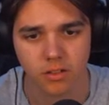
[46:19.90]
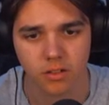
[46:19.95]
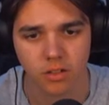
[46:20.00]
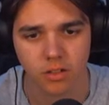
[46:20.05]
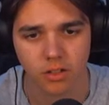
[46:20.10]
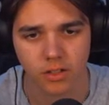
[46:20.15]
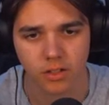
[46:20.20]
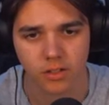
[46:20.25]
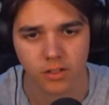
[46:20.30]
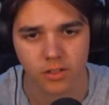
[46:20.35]

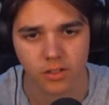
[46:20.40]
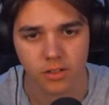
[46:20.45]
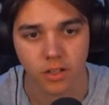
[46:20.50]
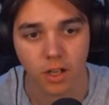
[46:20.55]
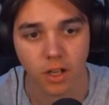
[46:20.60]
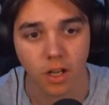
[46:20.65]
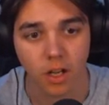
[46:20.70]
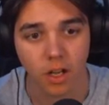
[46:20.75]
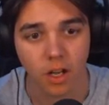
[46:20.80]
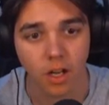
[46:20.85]
Oh, look at this.
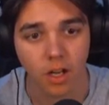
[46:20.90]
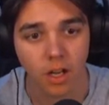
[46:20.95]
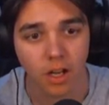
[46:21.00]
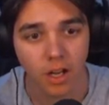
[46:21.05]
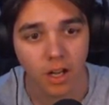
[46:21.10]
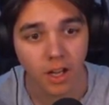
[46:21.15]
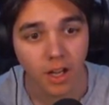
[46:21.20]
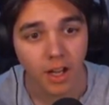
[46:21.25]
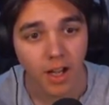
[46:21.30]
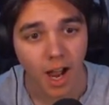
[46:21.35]

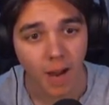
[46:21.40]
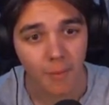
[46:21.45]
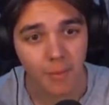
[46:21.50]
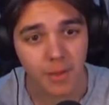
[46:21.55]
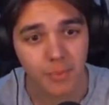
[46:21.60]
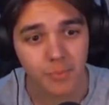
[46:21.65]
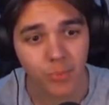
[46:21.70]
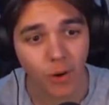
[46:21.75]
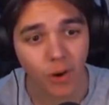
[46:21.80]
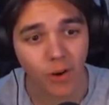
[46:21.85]

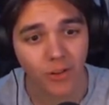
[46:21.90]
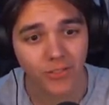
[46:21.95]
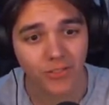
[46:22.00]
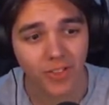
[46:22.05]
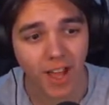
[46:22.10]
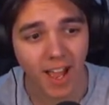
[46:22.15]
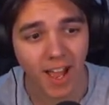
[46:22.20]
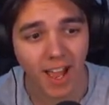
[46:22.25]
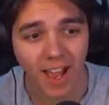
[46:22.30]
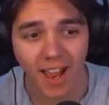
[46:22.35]
Happy
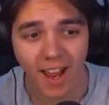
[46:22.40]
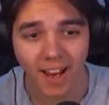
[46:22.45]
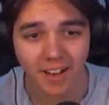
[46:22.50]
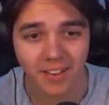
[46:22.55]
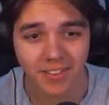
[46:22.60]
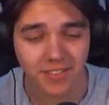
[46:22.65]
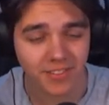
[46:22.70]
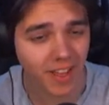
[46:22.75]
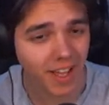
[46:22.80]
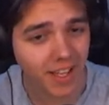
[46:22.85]

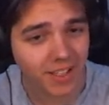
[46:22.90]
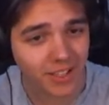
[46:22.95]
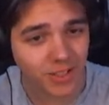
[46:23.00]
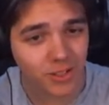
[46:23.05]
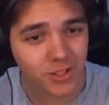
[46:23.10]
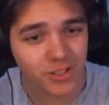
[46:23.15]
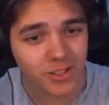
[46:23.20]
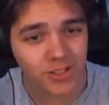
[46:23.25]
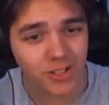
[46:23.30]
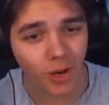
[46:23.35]
birthday! Thank
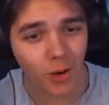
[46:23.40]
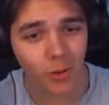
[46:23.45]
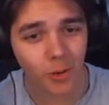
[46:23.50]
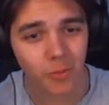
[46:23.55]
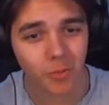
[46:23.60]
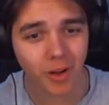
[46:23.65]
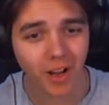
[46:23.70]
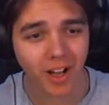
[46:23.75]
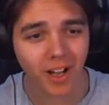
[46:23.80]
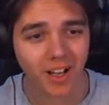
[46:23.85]
you so
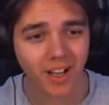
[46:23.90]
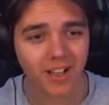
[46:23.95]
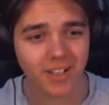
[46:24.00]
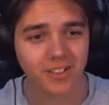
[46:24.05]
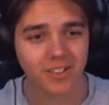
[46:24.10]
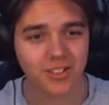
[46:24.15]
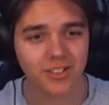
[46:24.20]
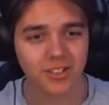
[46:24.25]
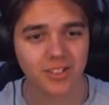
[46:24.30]
much!